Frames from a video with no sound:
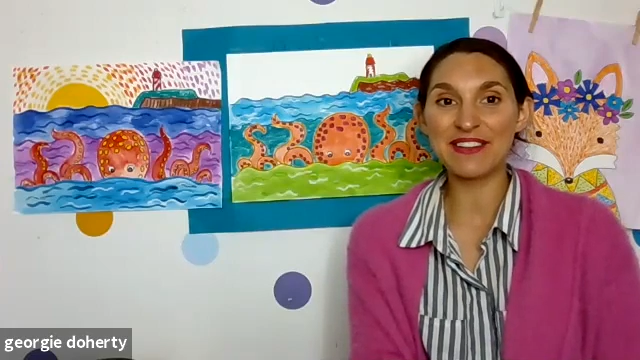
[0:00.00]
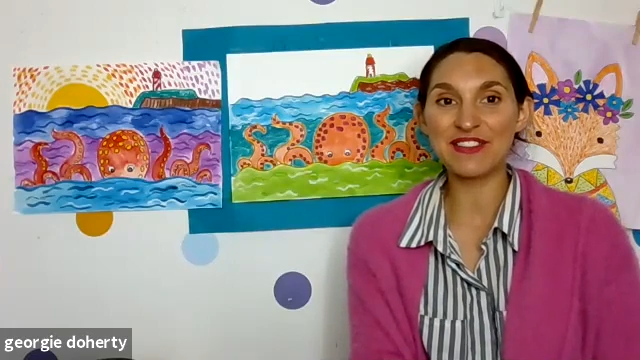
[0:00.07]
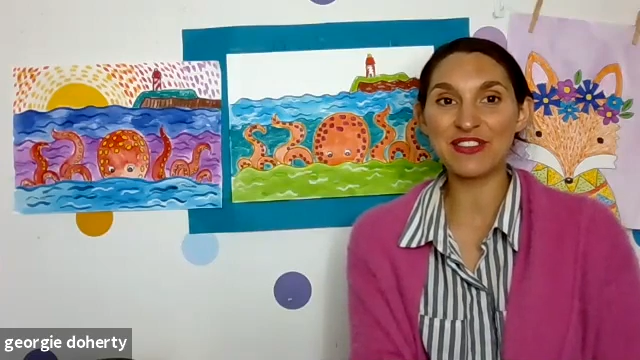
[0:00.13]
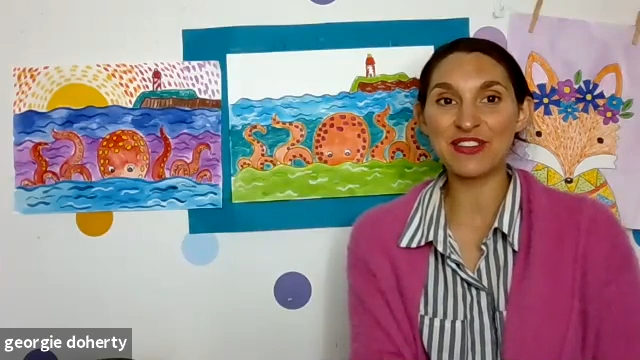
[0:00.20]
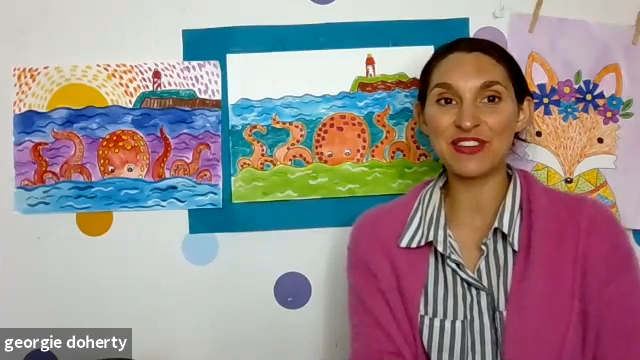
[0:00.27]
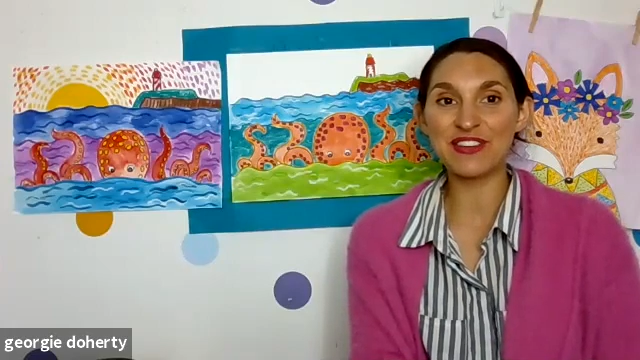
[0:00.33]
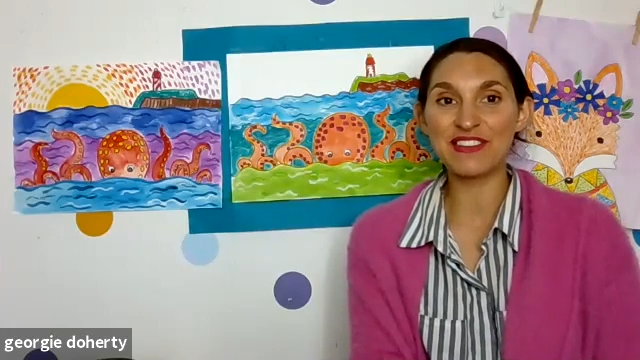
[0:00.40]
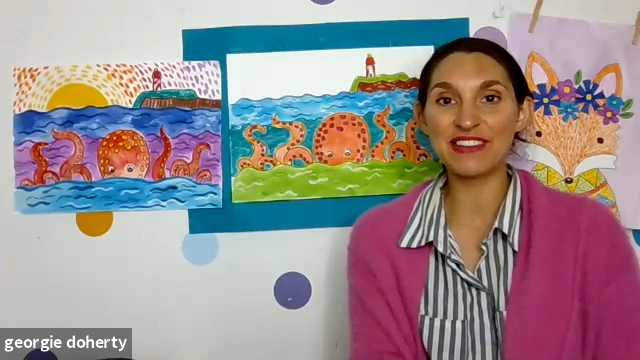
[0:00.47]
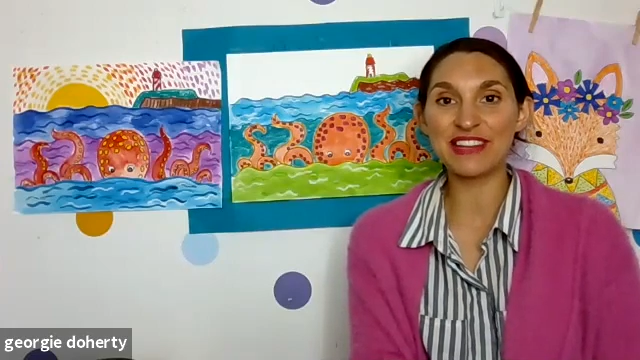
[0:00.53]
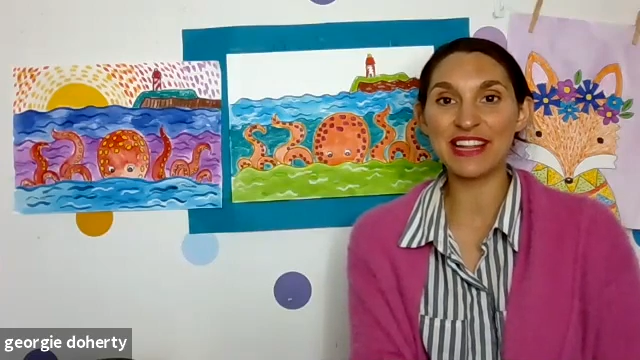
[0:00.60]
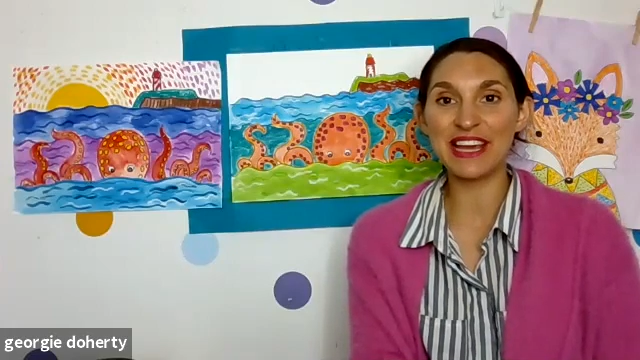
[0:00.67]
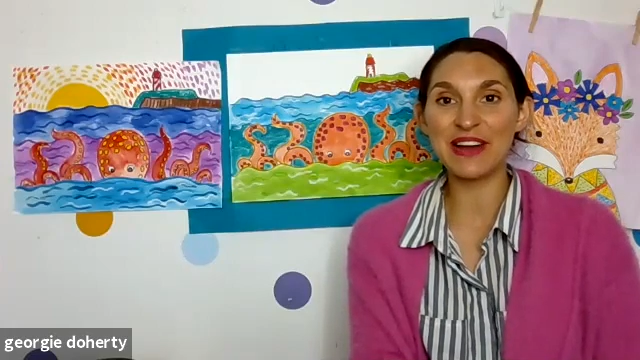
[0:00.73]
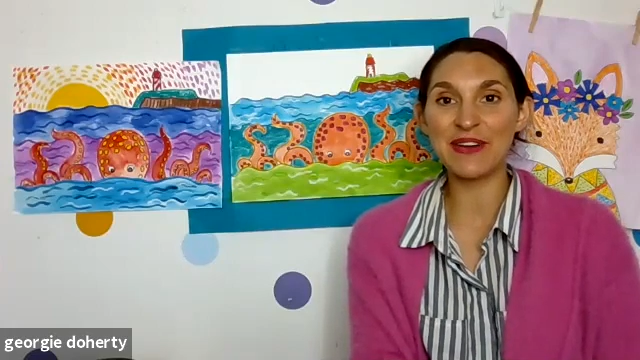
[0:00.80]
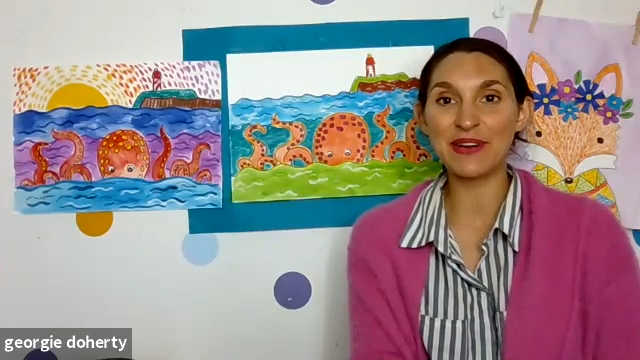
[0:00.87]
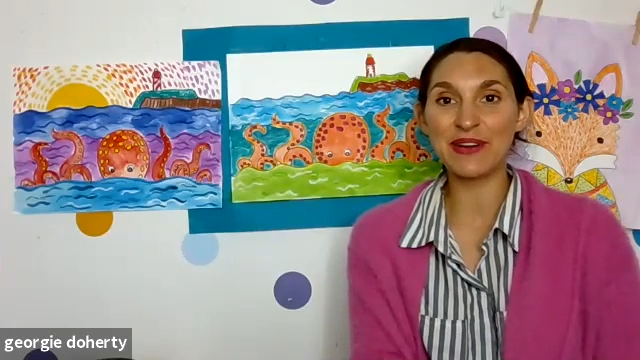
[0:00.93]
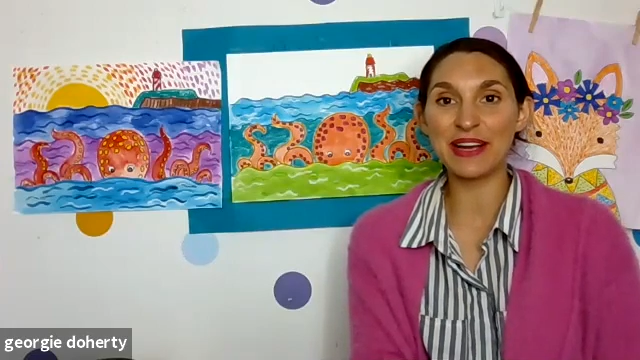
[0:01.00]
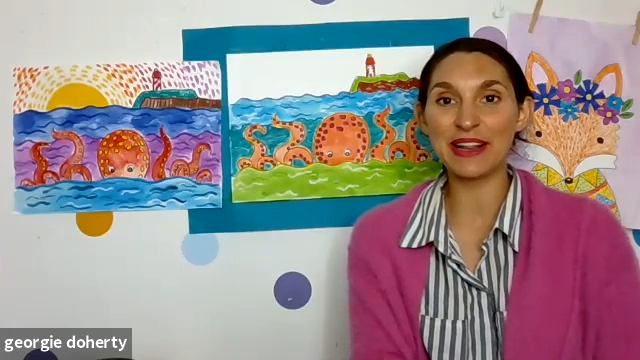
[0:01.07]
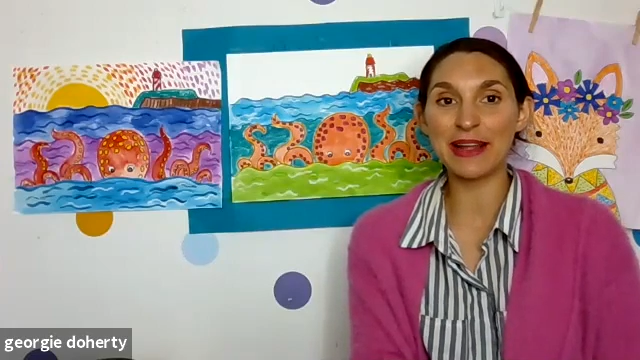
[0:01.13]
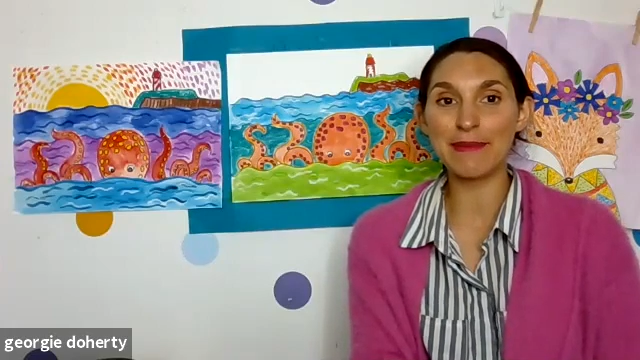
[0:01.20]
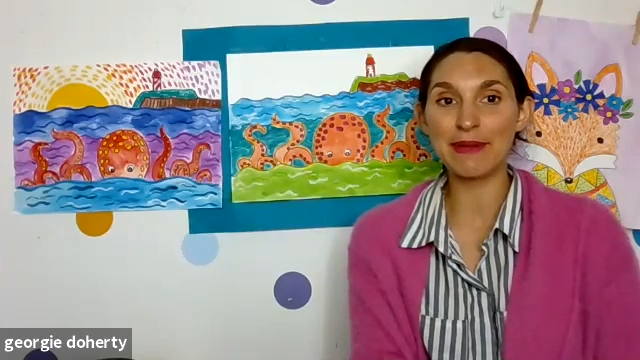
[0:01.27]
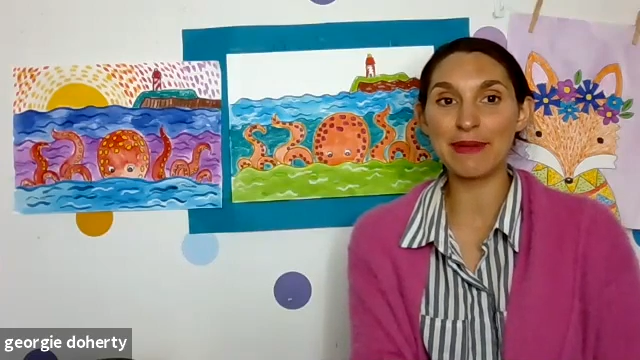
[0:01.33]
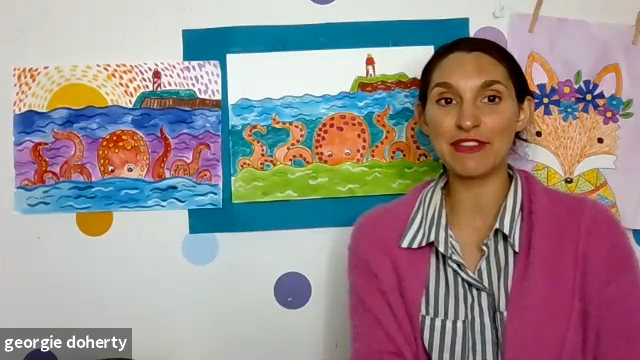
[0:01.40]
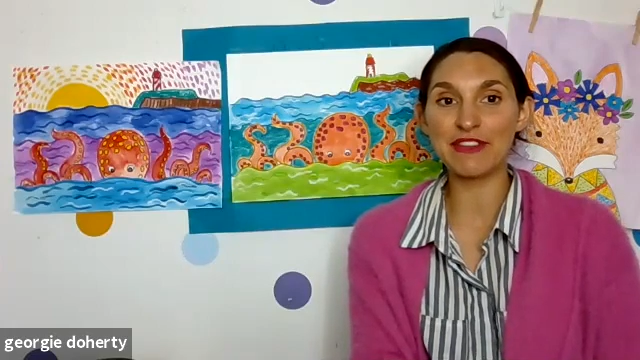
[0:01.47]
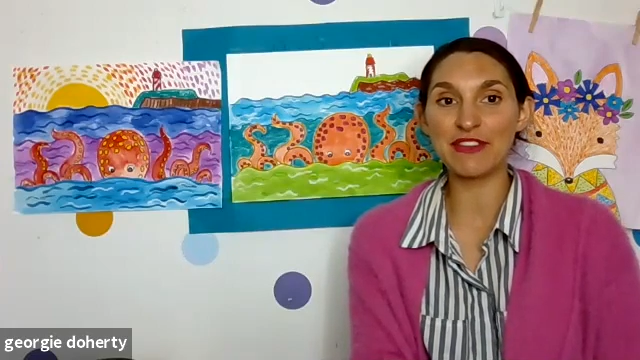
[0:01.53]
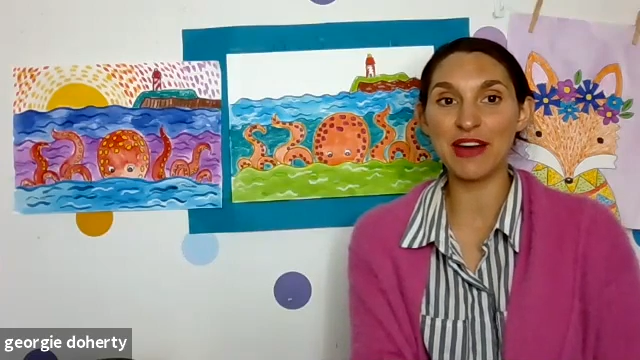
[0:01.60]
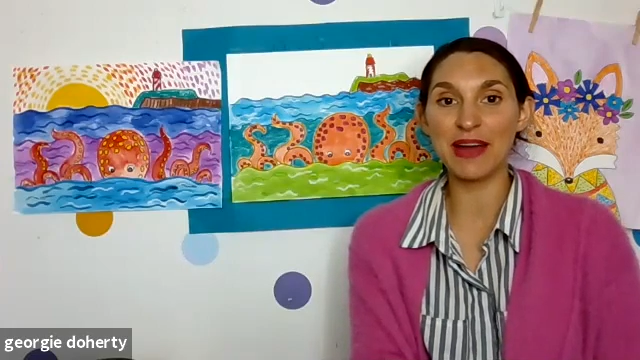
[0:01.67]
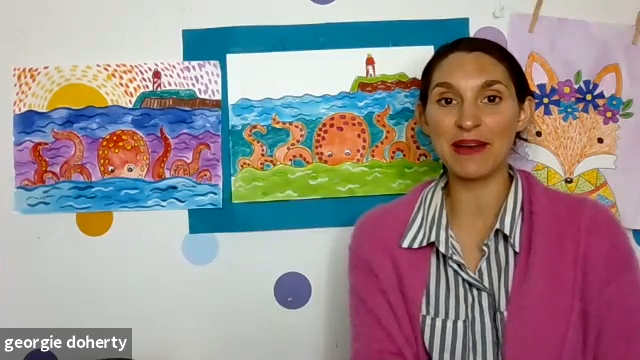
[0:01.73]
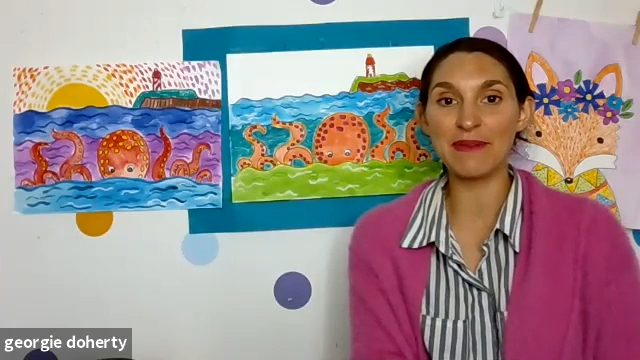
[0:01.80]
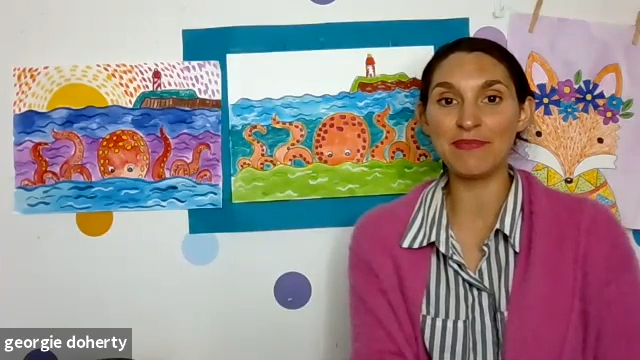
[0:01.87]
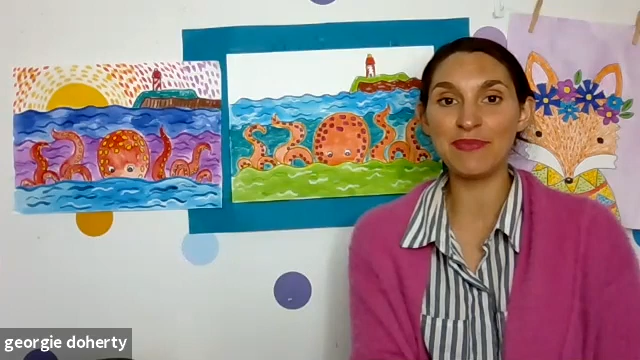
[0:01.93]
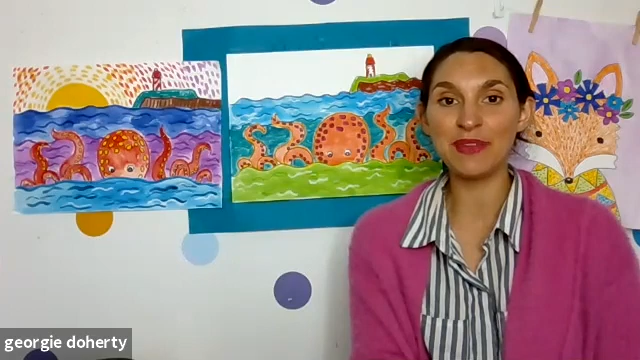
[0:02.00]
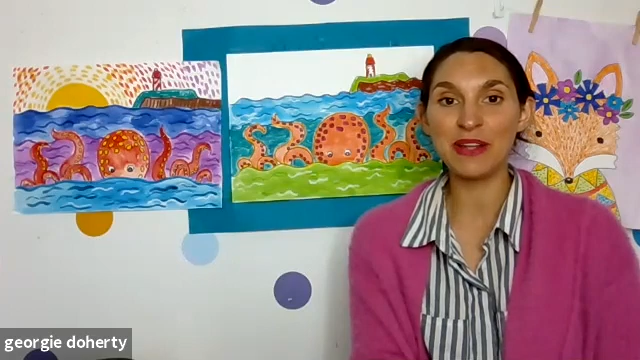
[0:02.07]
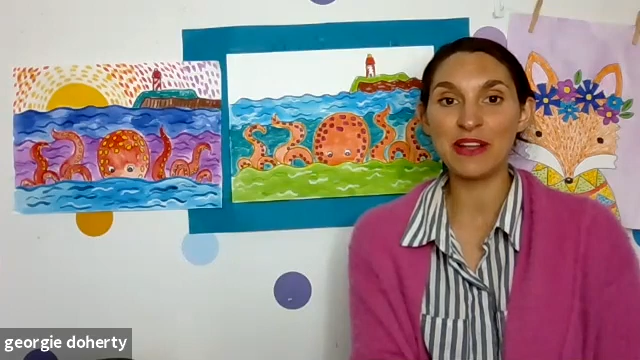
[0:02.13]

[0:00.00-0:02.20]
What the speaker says: so does Leo and Clementine.